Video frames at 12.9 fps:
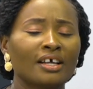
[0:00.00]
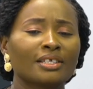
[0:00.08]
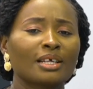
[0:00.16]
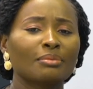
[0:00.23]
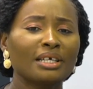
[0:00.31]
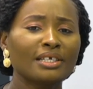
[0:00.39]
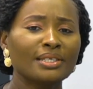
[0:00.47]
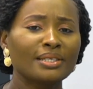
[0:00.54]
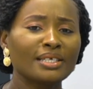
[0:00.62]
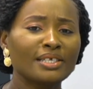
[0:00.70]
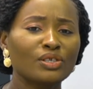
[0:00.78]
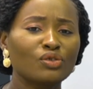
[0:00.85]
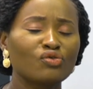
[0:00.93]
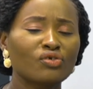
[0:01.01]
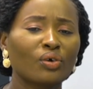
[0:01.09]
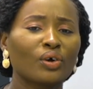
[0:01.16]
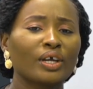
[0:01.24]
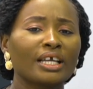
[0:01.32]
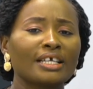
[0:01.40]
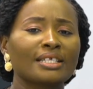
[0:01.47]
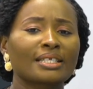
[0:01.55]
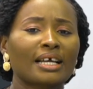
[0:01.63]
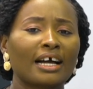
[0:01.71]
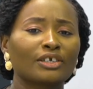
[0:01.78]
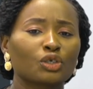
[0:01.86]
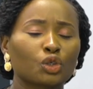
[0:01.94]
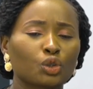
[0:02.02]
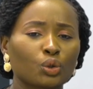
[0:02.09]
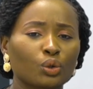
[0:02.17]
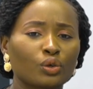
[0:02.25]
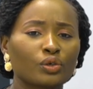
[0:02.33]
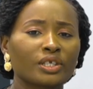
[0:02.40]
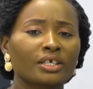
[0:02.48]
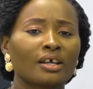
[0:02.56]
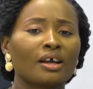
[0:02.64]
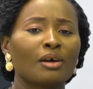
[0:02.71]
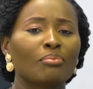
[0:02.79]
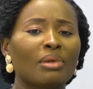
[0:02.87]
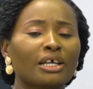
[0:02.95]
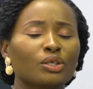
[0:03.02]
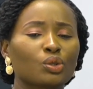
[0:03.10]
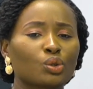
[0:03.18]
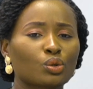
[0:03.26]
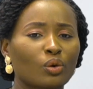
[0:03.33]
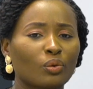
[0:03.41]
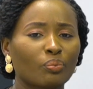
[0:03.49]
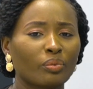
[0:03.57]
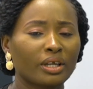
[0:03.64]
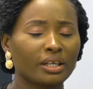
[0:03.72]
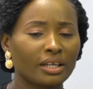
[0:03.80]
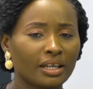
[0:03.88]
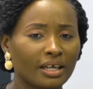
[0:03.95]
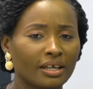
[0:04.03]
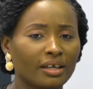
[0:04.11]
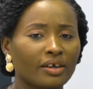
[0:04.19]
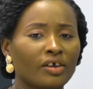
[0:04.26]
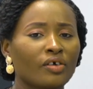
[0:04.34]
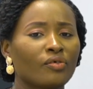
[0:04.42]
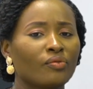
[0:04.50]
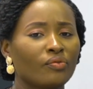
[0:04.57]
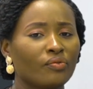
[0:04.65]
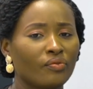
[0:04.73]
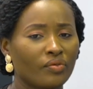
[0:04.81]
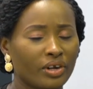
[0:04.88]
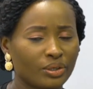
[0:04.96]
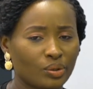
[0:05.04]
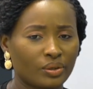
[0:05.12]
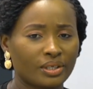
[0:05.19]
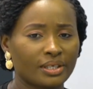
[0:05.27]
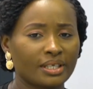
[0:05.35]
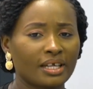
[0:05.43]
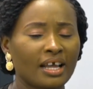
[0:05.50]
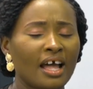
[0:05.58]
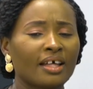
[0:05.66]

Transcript: Sometimes this joy is cut short by so many reasons.